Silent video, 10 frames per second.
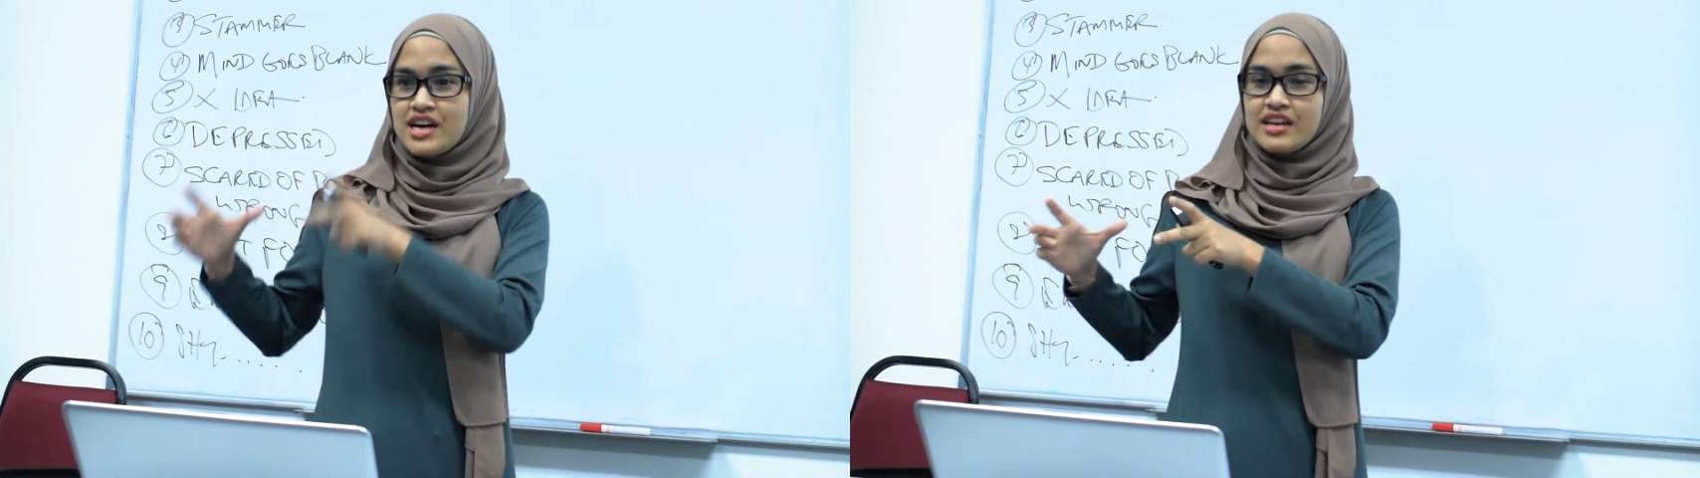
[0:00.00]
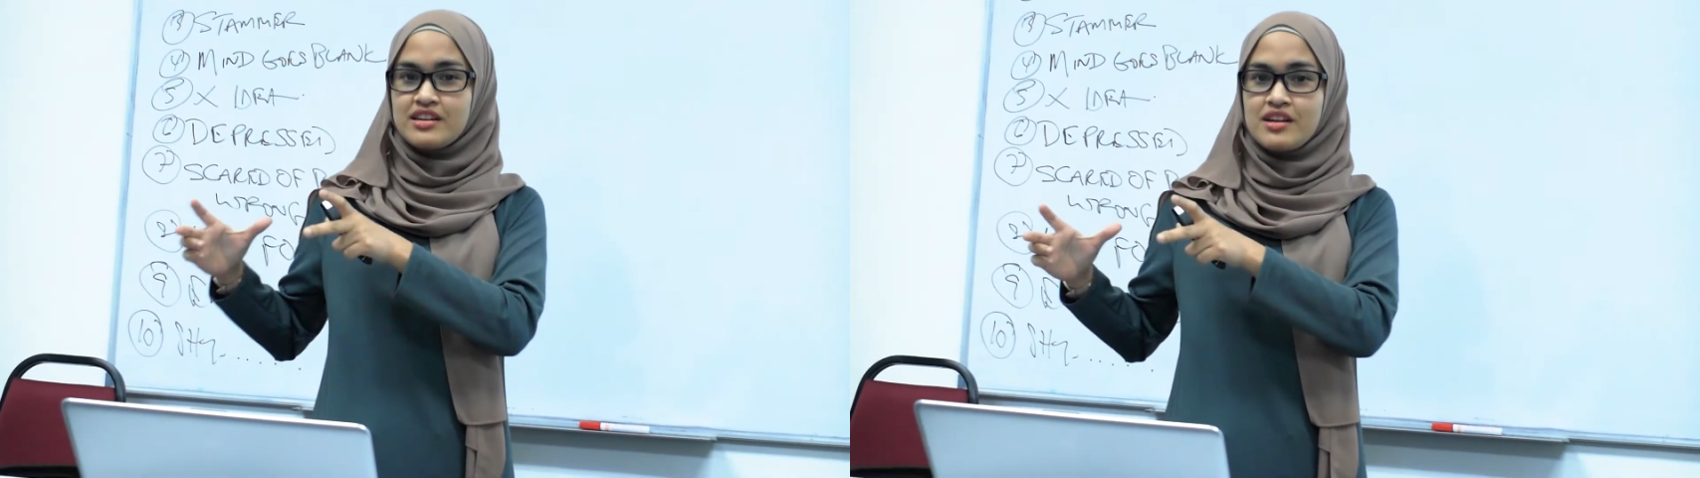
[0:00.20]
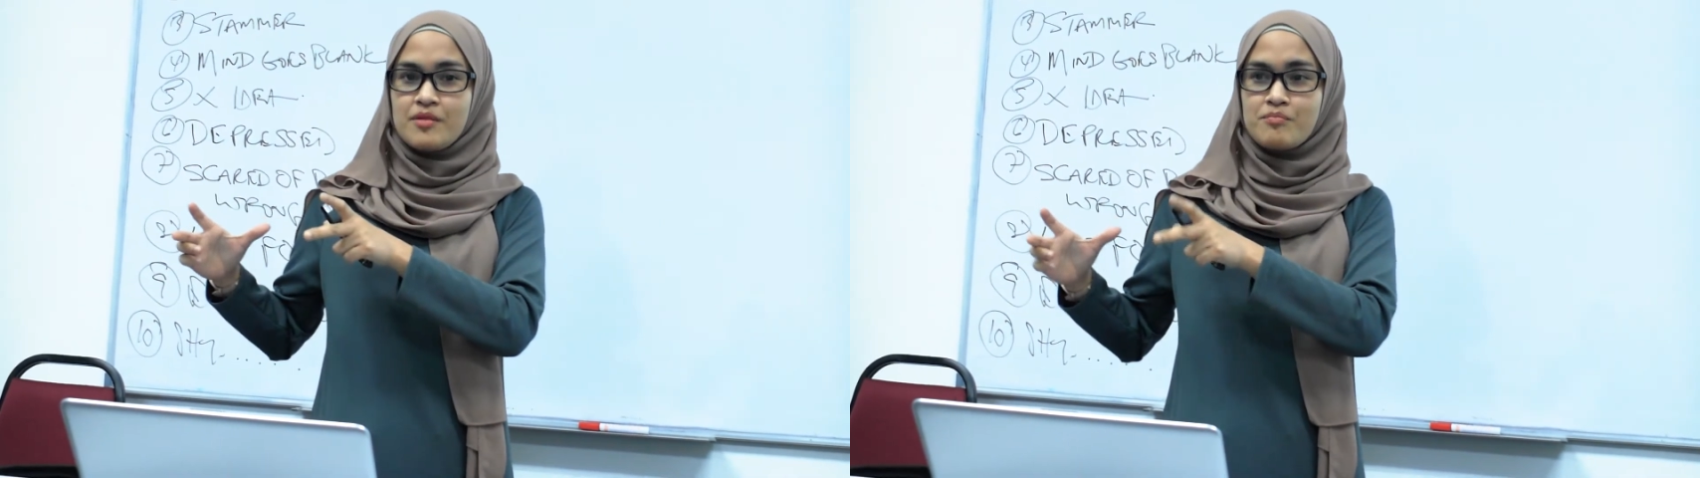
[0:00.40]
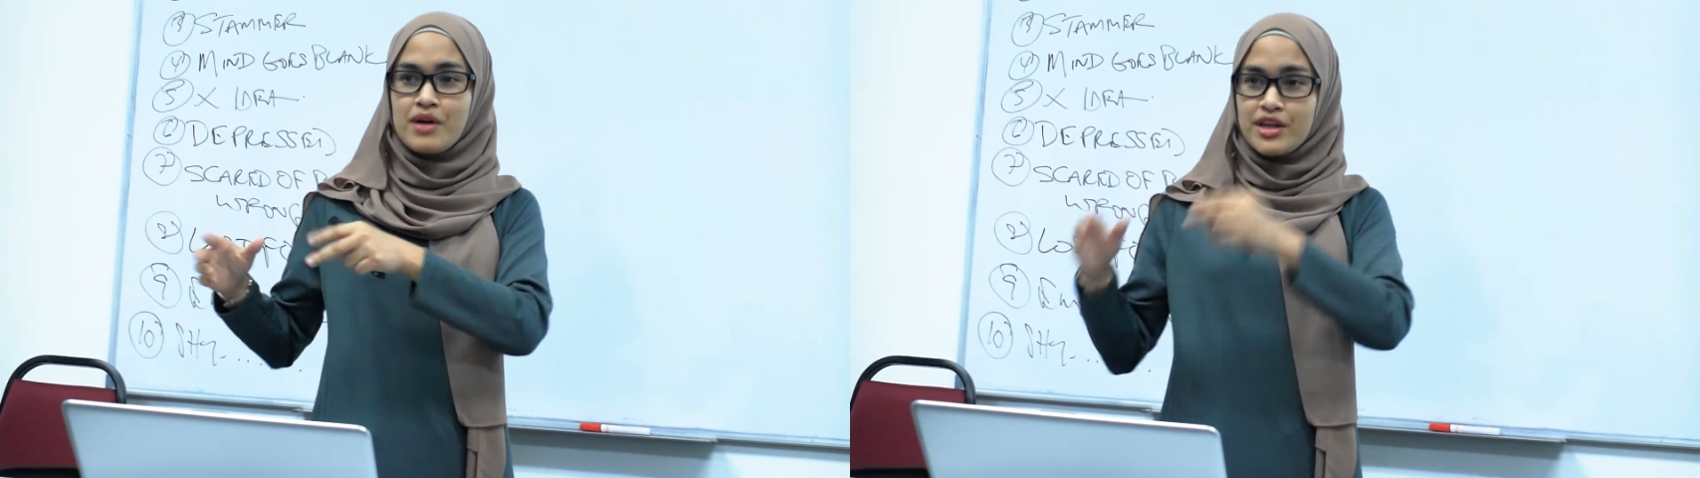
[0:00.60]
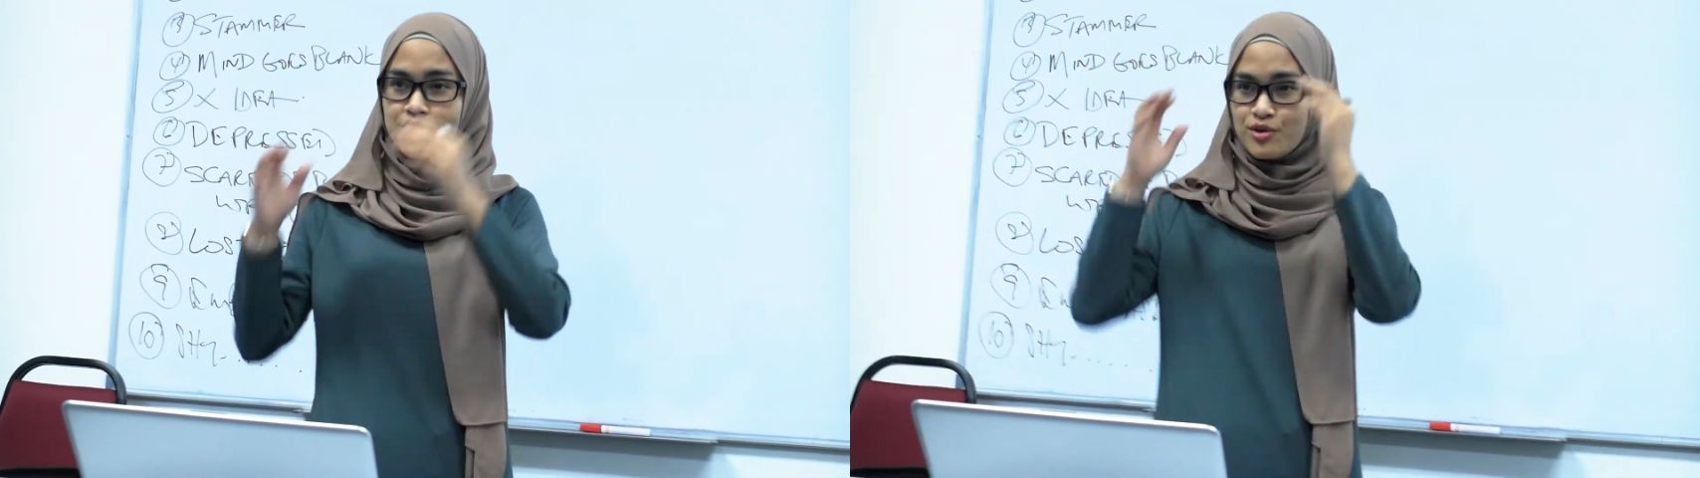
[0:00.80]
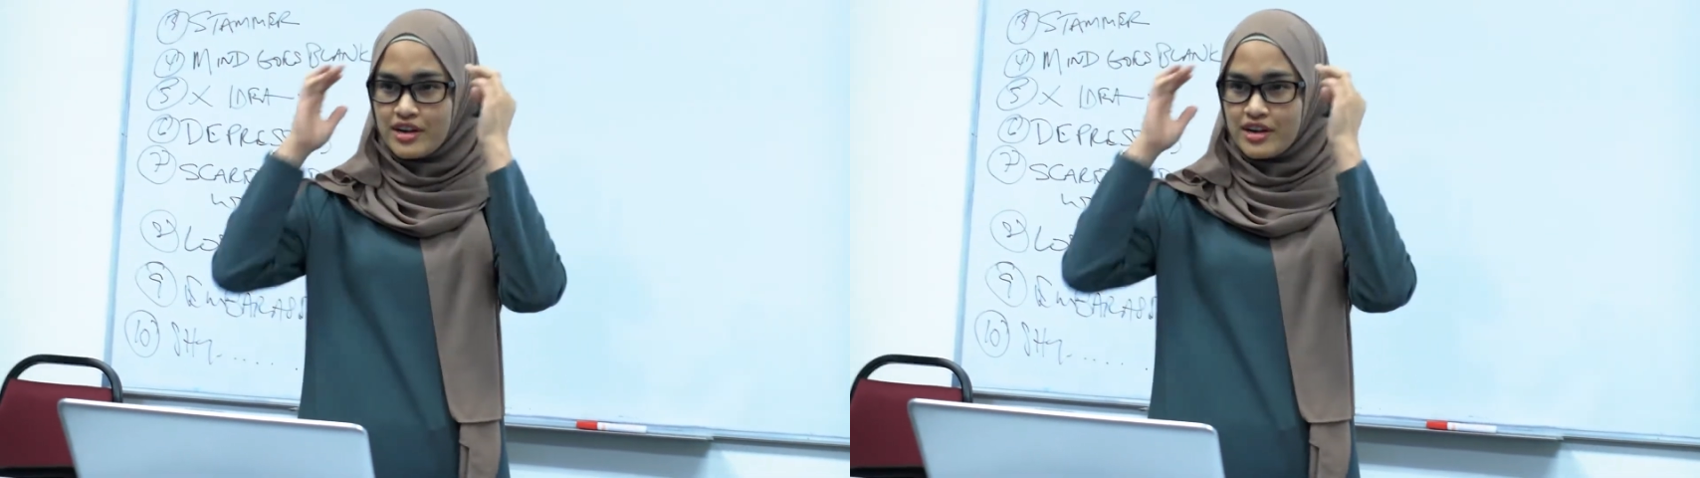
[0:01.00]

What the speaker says: done, but your